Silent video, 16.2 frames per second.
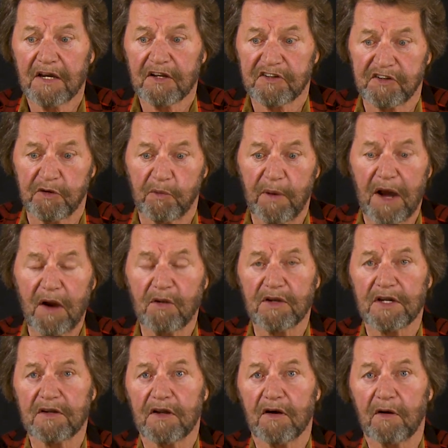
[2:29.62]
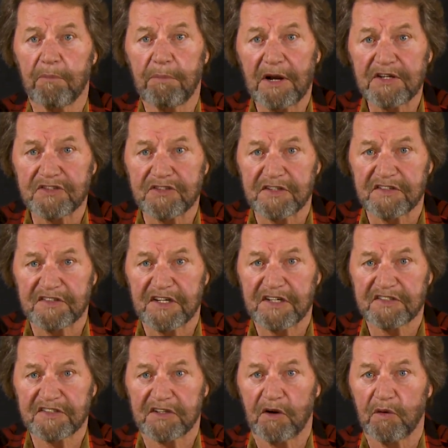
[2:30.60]
surrounded a bunch of
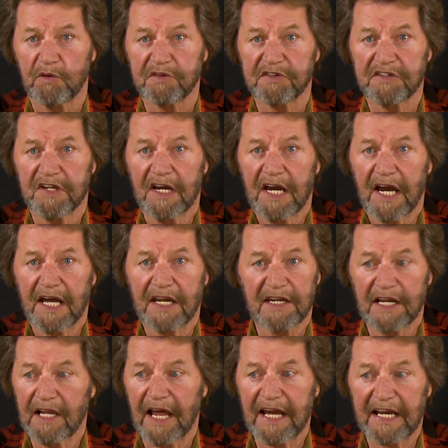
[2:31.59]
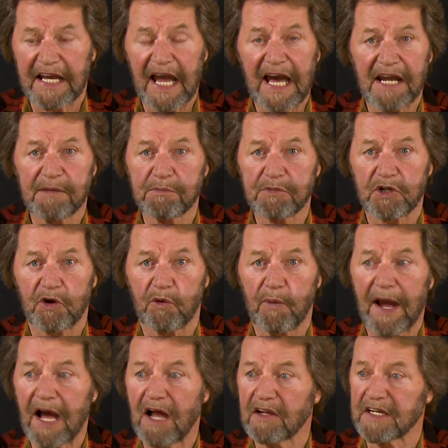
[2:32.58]
Ciscos and they like had them
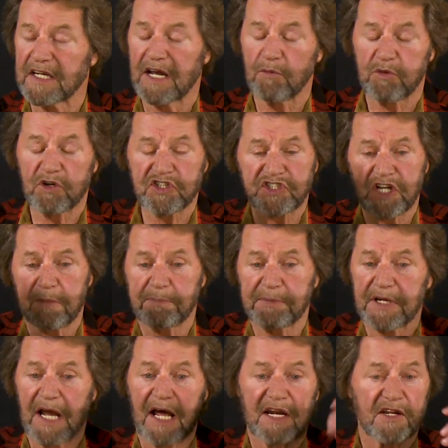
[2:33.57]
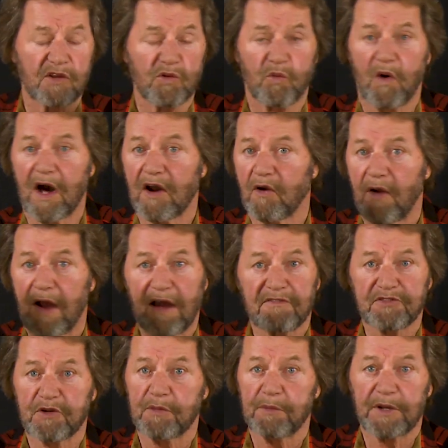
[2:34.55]
corralled and they were jumping out of the water
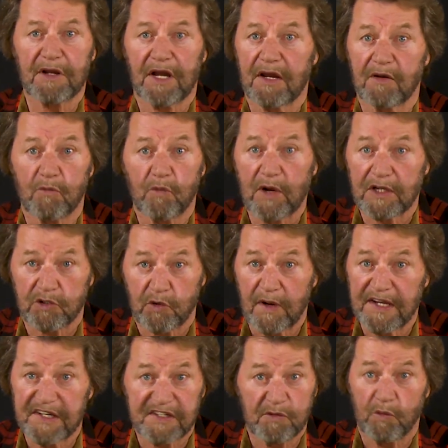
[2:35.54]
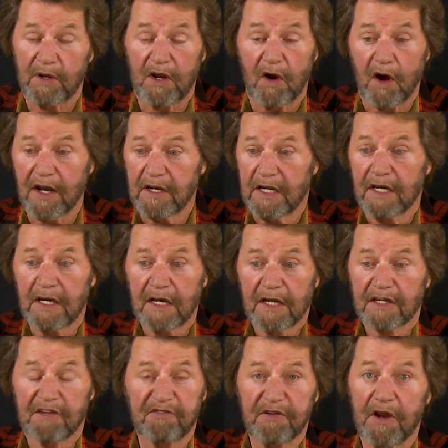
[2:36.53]
after them and, and it went crazy. Went on,
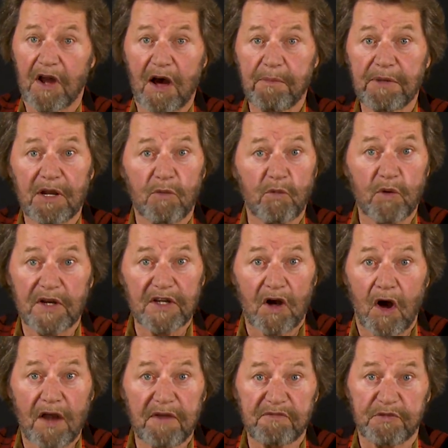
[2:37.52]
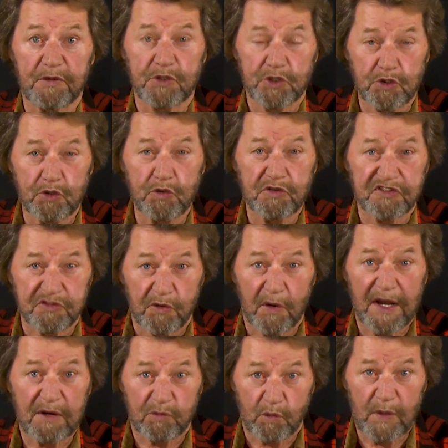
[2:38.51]
the phenomena went on for two
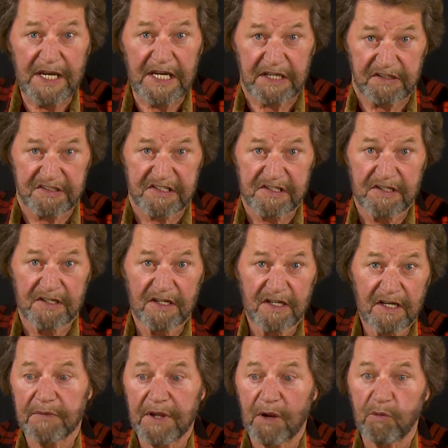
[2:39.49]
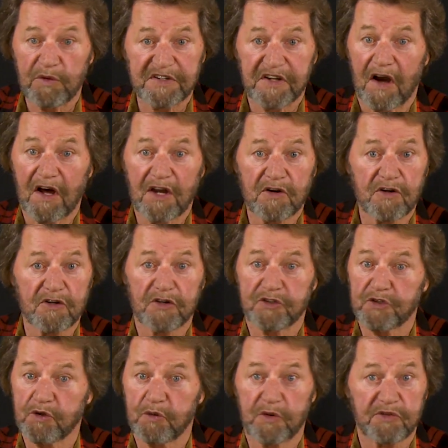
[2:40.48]
straight weeks. There was a hundred or
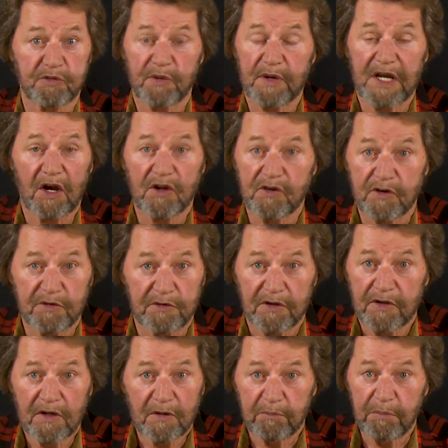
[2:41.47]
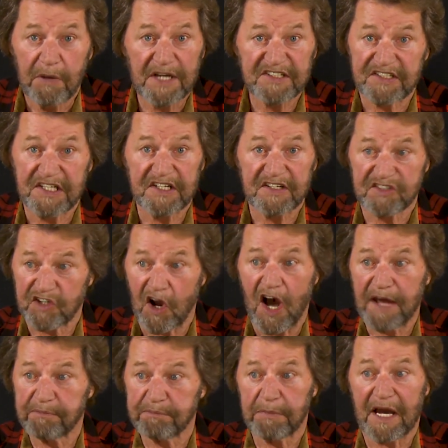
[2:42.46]
two or 300 muskies
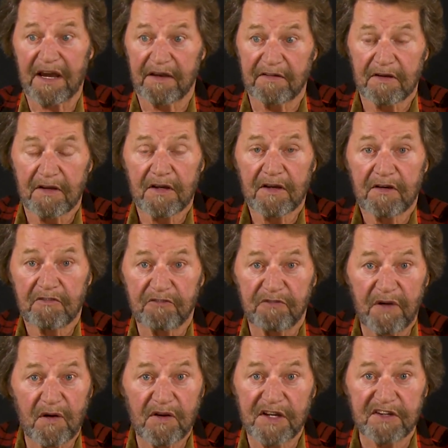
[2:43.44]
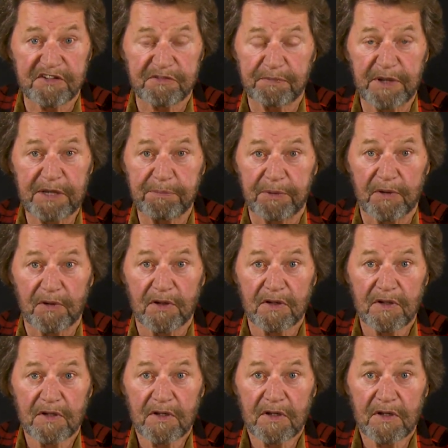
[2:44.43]
caught by various people